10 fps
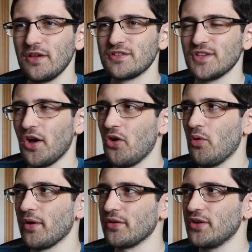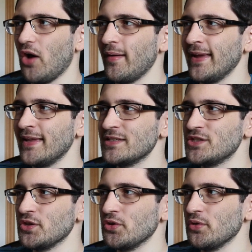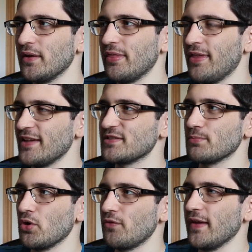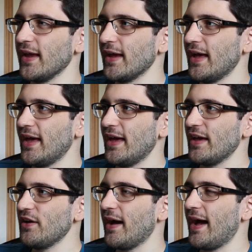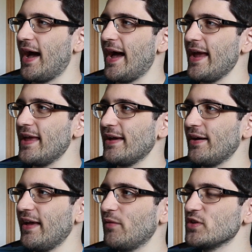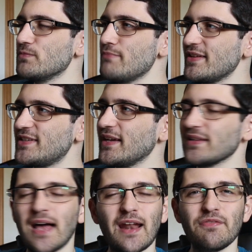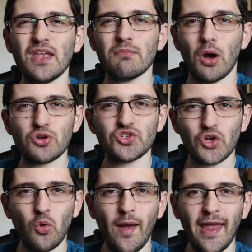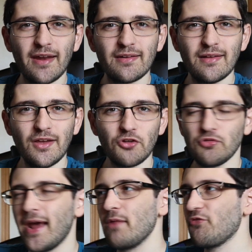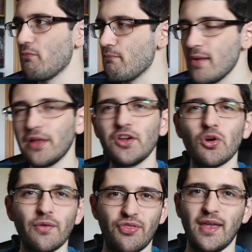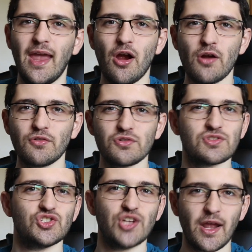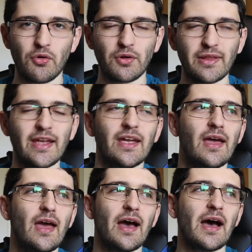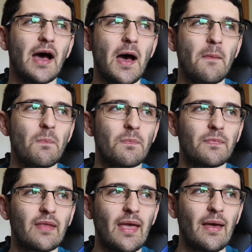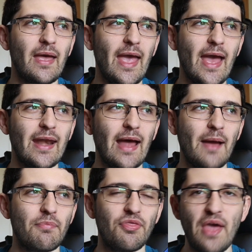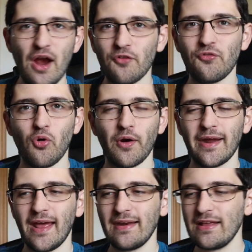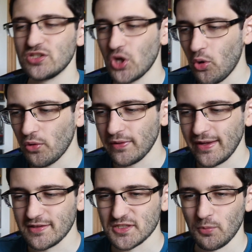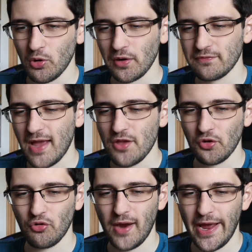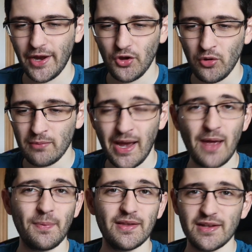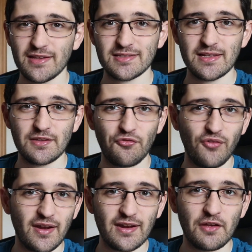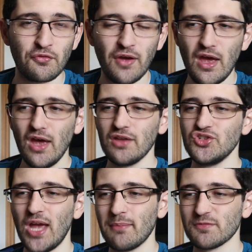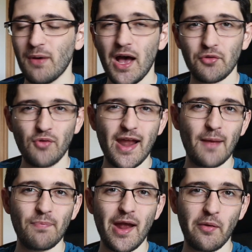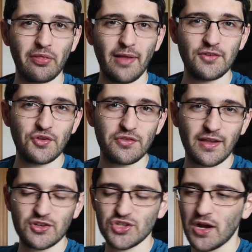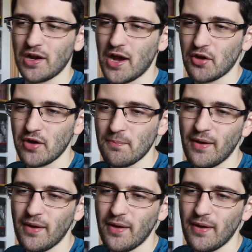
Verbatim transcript: So going into this movie, I was missing a lot of the emotional weight right? I'm familiar with the characters generally. Um, and I'm there for it and, and totally in support of Daniel Craig, who, in my opinion, is the definitive James Bond right up there with legends like Sean Connery.